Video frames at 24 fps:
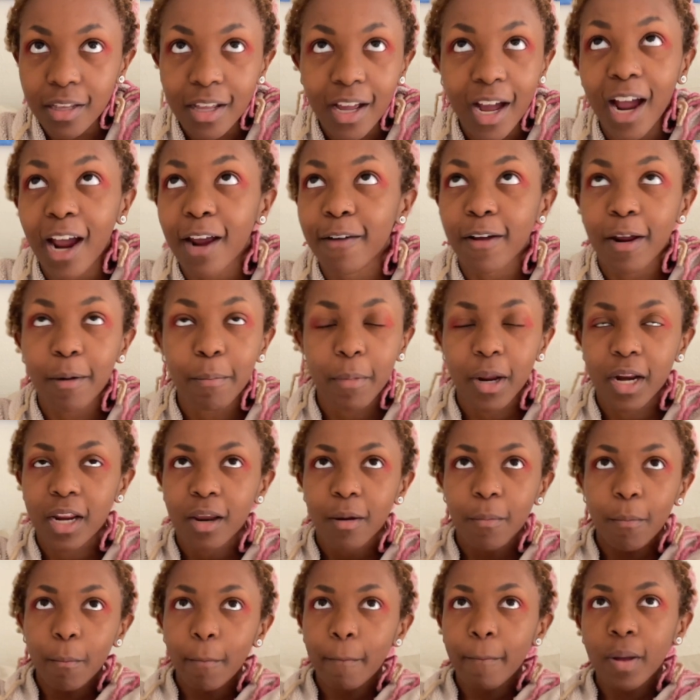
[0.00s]
I've had many
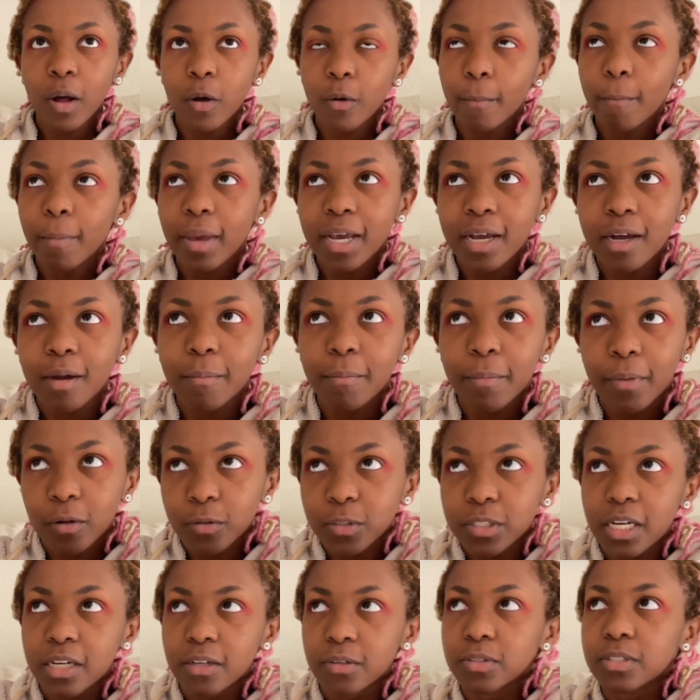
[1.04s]
makeup
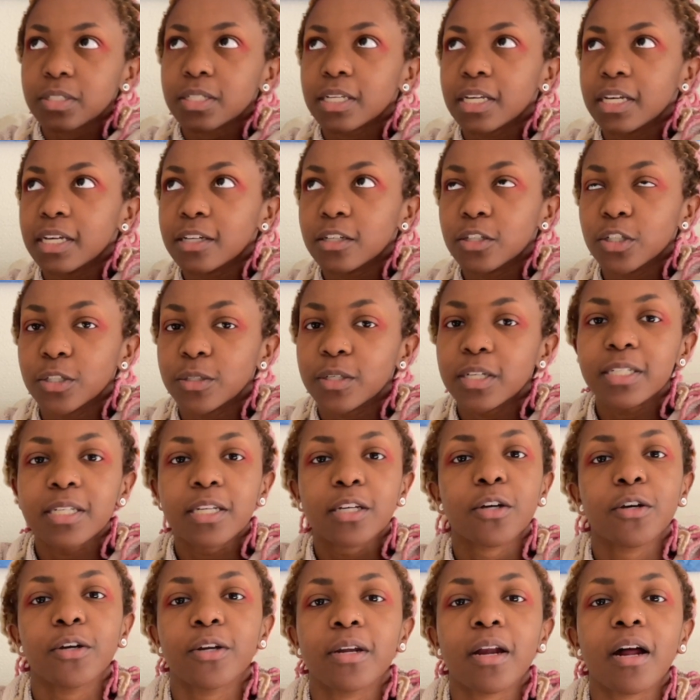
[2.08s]
meltdowns, like just because I
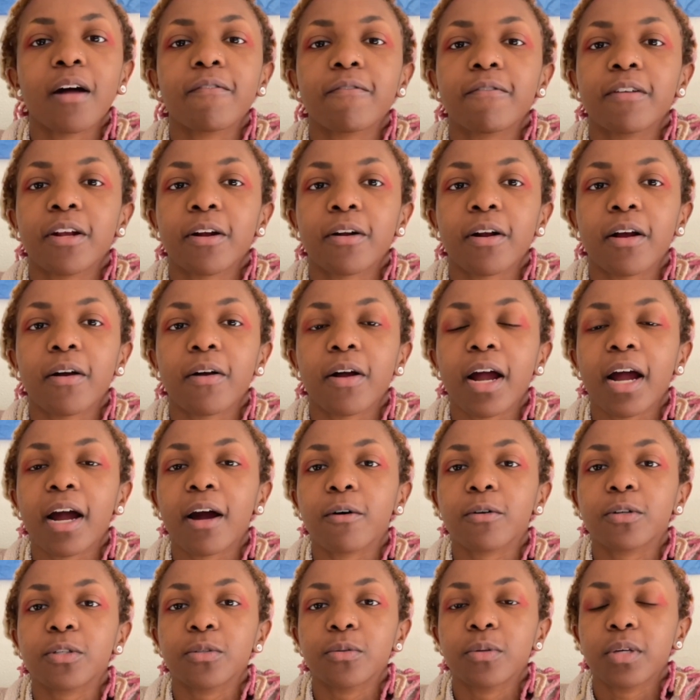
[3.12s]
could not figure out how
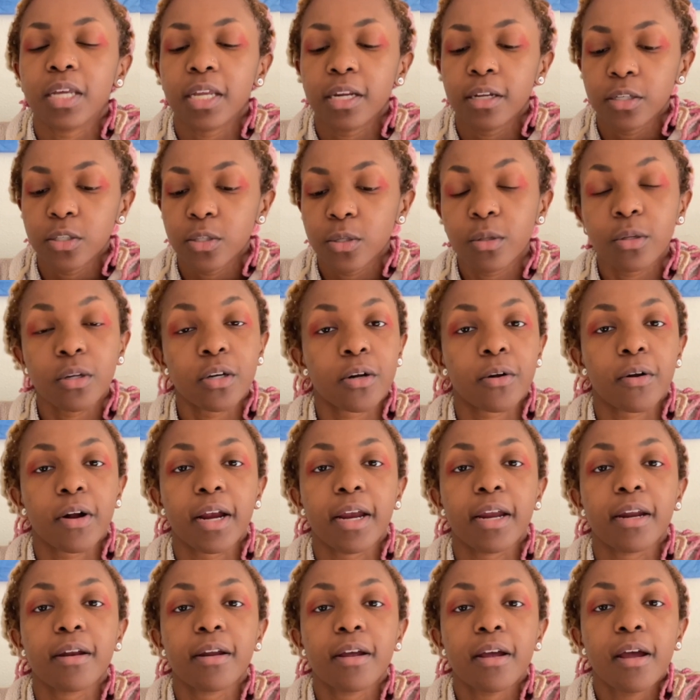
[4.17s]
to get it to look
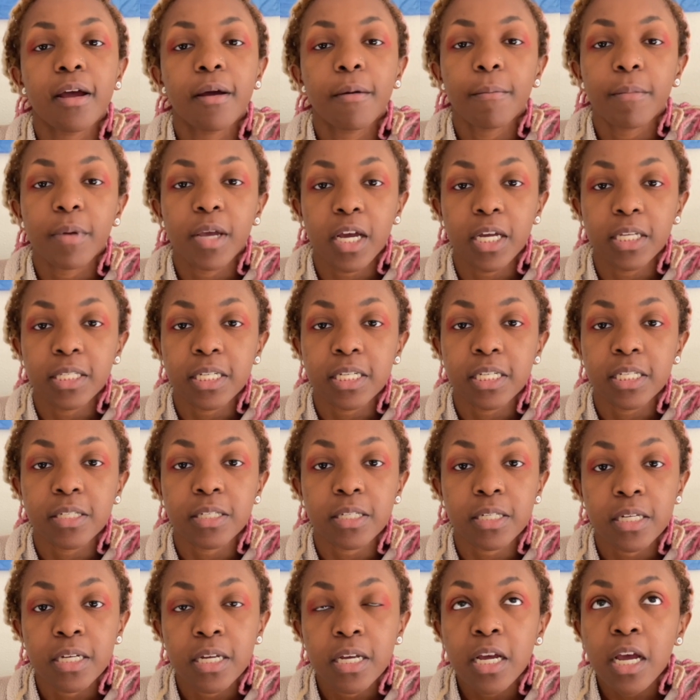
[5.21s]
right, because
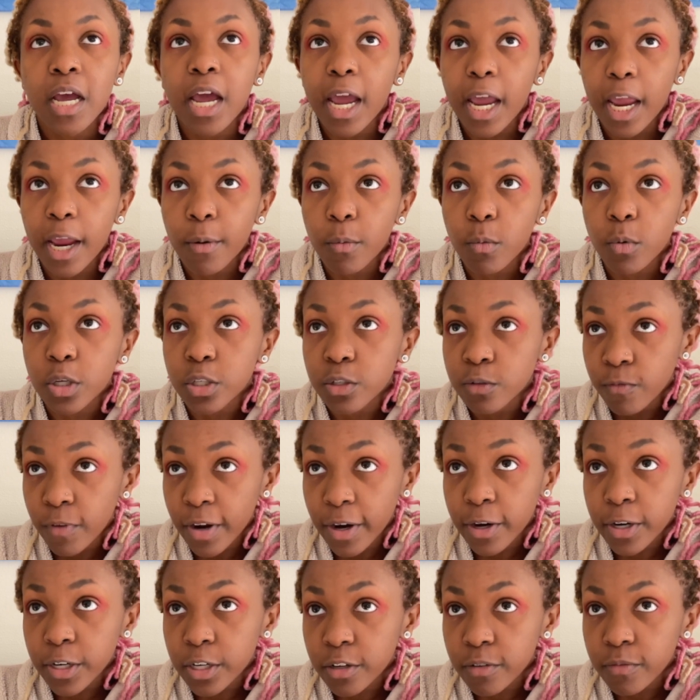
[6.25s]
it was
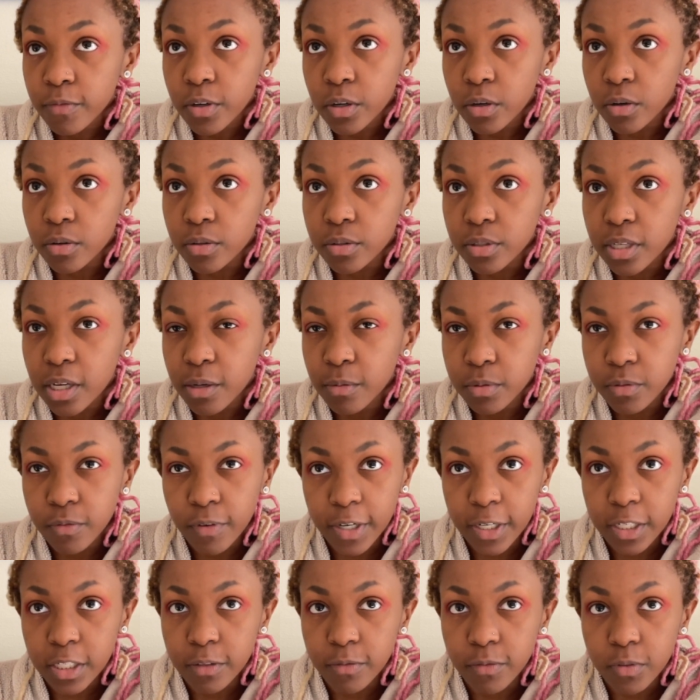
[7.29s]
very difficult. It was
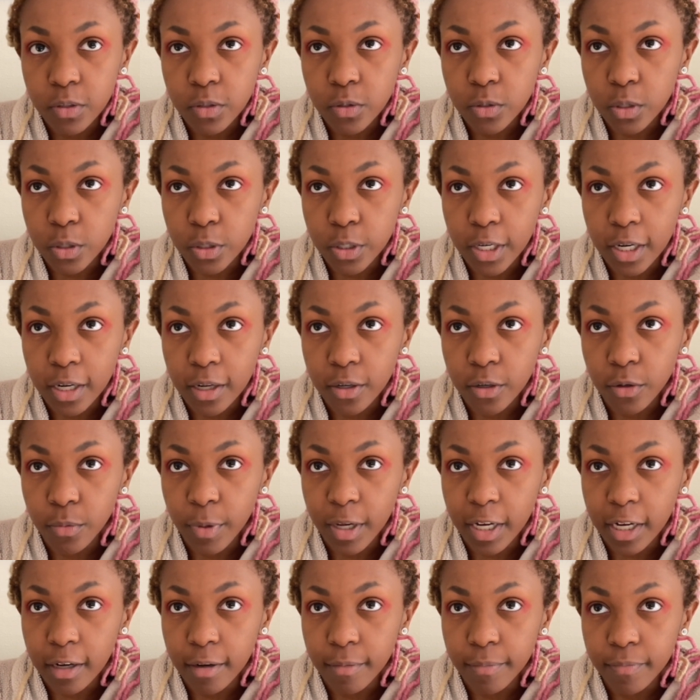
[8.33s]
very difficult to learn how to do
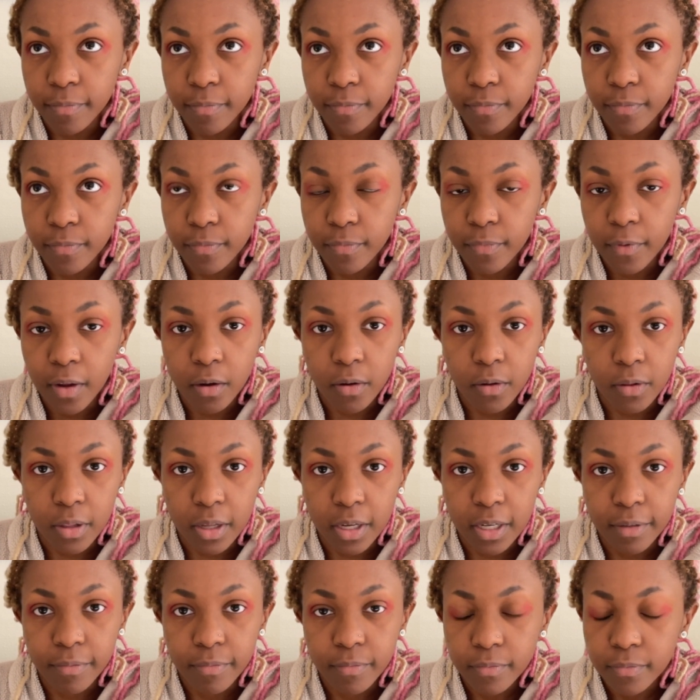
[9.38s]
makeup, not gonna
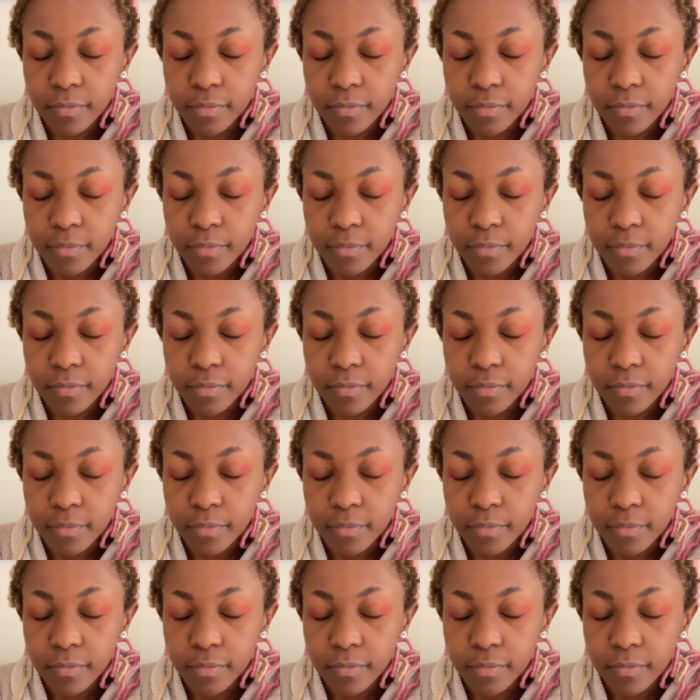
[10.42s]
lie.